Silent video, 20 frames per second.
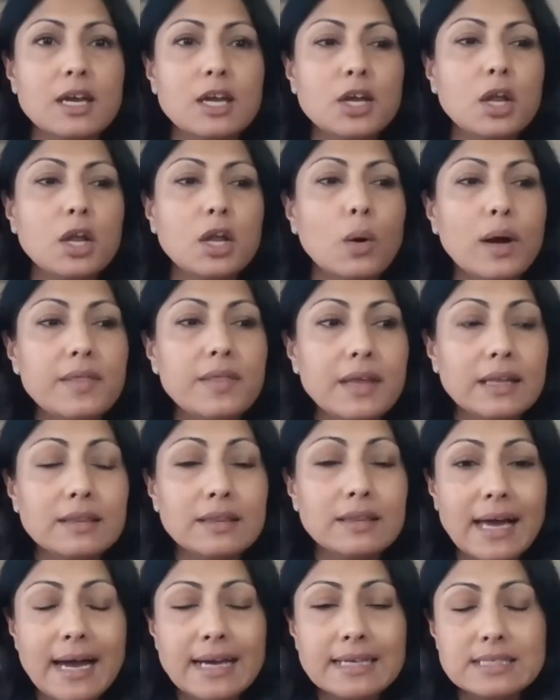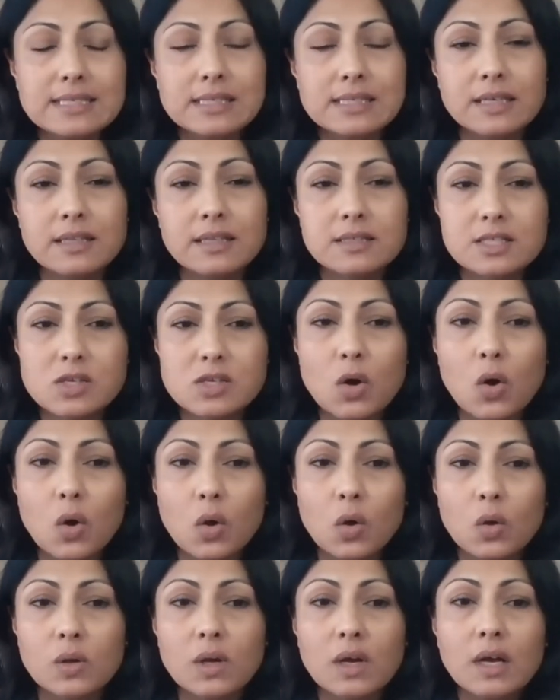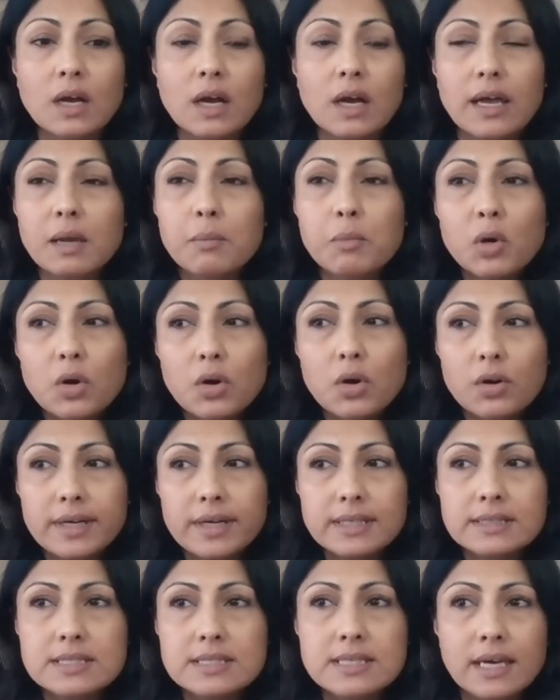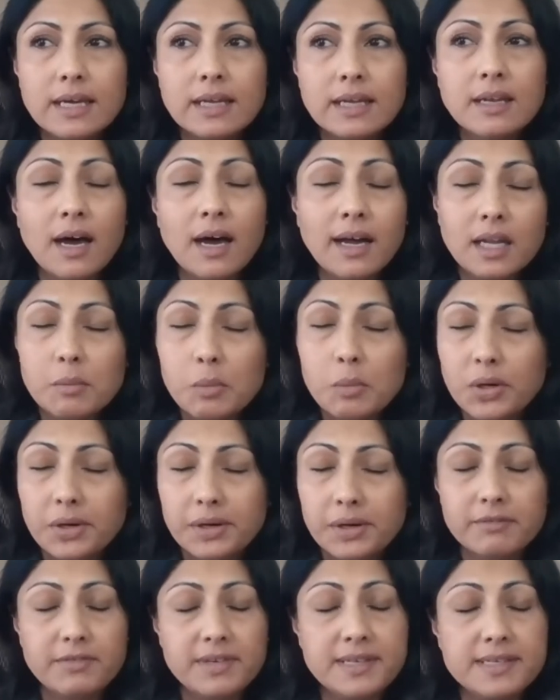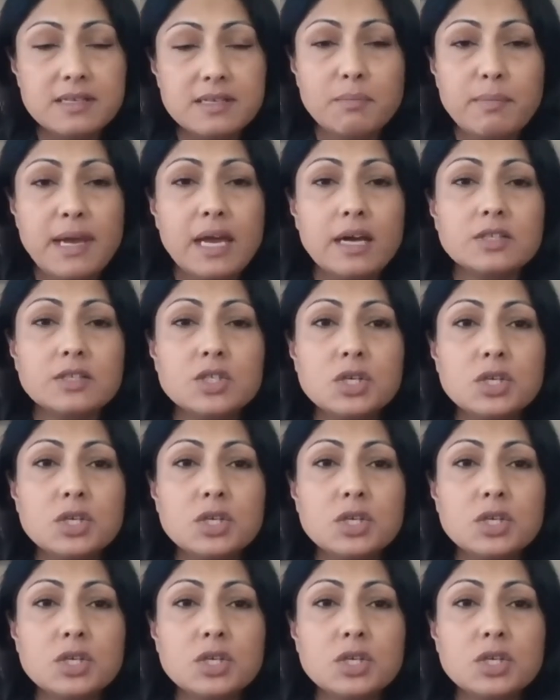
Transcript: and then lastly, this whole immigrant and non-immigrant visa ban.